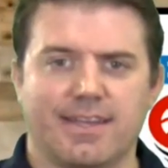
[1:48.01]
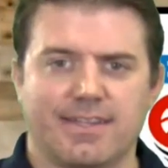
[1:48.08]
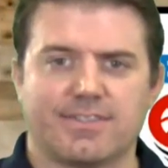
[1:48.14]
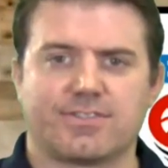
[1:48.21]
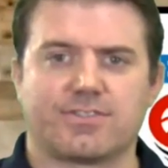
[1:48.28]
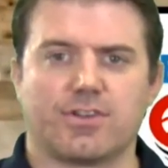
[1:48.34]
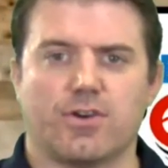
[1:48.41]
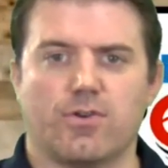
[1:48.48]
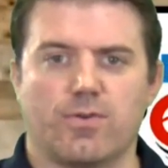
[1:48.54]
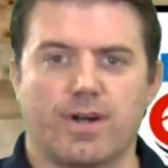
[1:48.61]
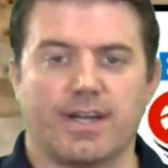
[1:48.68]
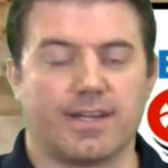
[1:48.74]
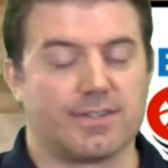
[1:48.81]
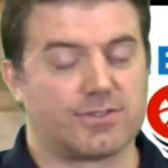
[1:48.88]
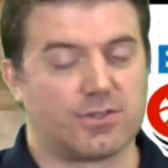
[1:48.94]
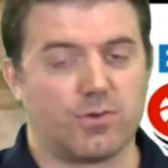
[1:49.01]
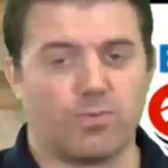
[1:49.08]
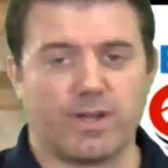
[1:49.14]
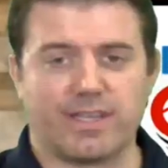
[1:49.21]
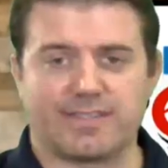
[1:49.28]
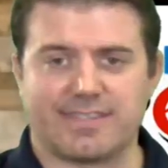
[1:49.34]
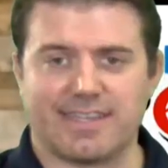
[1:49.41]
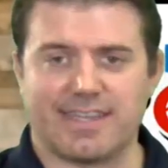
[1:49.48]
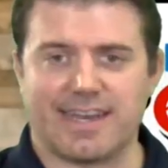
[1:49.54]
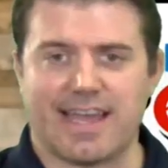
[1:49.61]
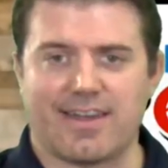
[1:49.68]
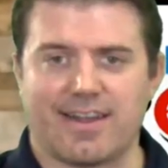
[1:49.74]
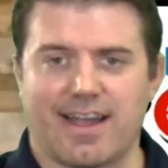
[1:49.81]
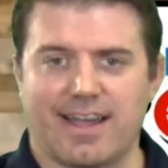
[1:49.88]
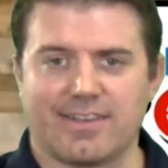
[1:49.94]
So 2 weeks in now
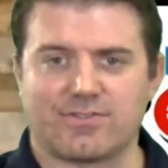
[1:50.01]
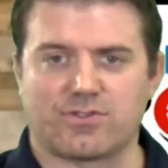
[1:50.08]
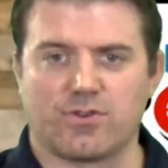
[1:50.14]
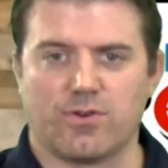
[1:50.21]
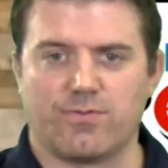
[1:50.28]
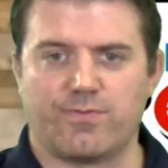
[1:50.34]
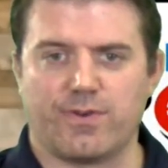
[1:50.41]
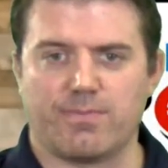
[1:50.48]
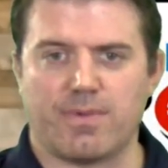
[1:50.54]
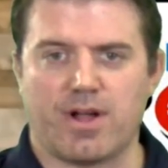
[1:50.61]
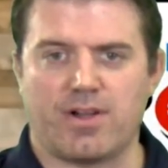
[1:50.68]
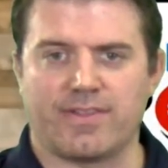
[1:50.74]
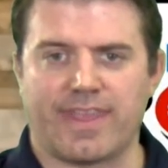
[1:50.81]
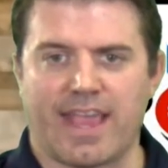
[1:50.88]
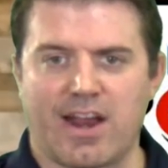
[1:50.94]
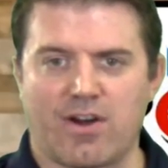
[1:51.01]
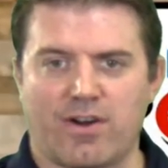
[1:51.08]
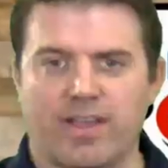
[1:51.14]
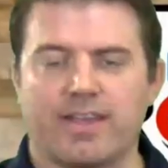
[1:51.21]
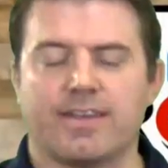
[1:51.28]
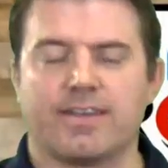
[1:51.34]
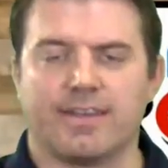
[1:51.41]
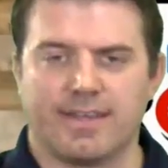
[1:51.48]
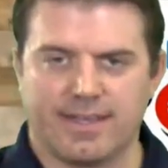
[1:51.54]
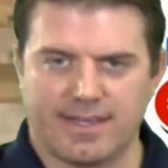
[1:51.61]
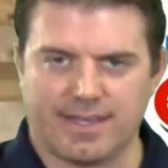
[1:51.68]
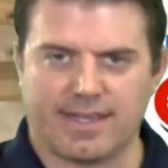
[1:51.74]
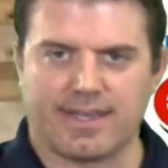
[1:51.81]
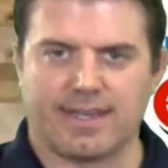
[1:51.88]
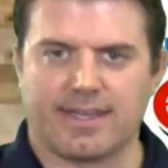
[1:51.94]
to high school football in the area,
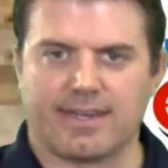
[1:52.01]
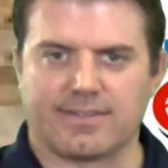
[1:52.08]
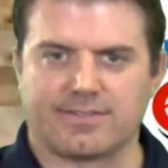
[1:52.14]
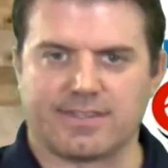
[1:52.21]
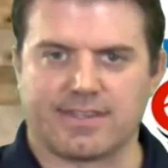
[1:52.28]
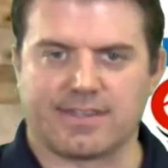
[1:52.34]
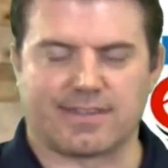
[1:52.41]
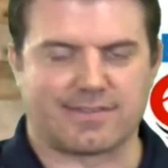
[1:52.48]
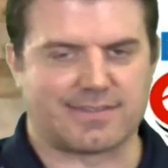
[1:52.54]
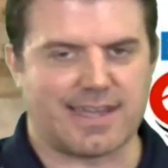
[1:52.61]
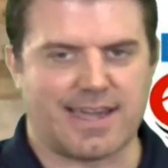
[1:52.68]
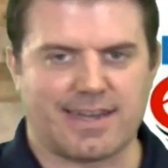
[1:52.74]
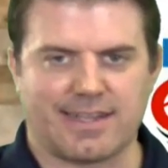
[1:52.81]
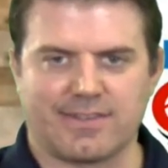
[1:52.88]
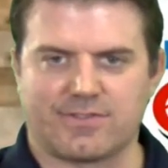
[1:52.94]
and it's exciting.